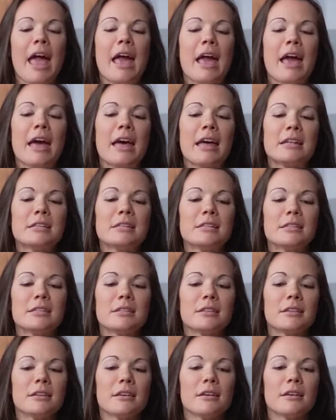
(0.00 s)

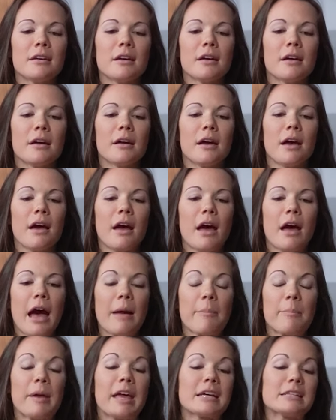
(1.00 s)
And
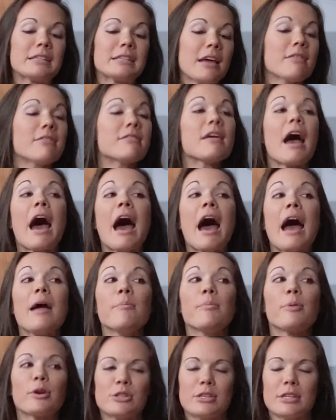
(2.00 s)
because I
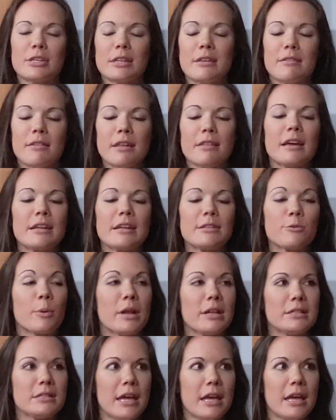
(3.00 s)
personally think that's
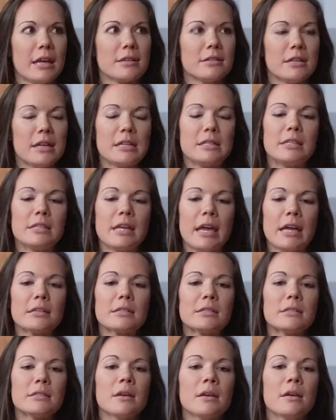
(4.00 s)
what it takes. It
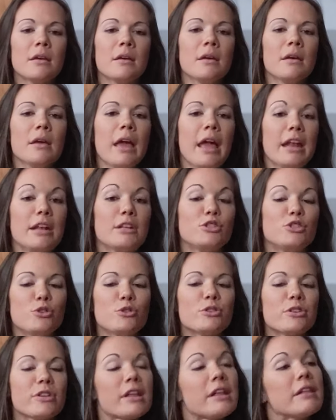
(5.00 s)
takes, and it's
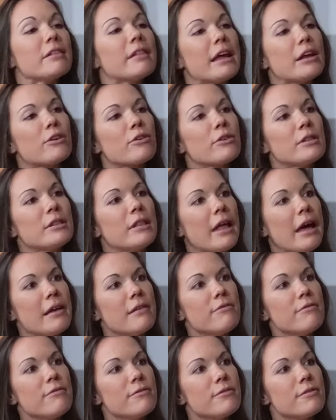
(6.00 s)
usually later in
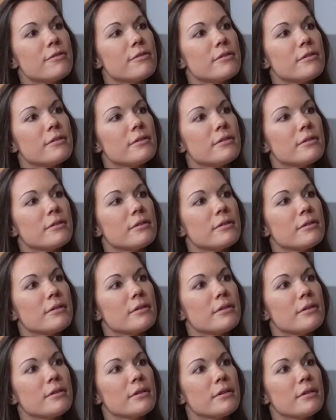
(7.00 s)
life,
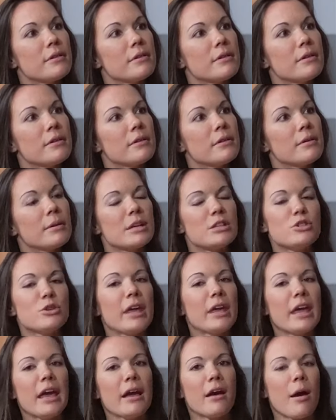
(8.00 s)
because you
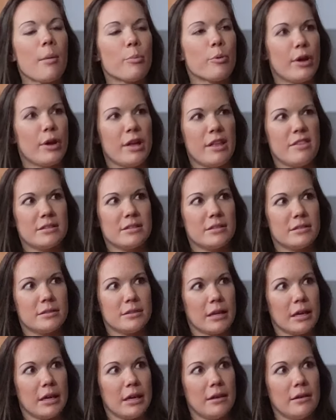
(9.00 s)
can't comprehend this as
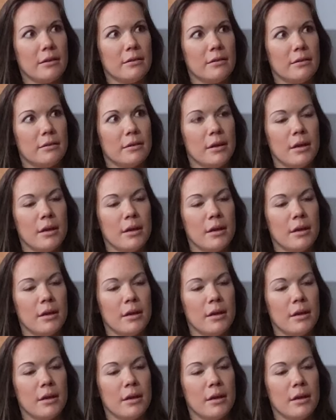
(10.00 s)
a kid,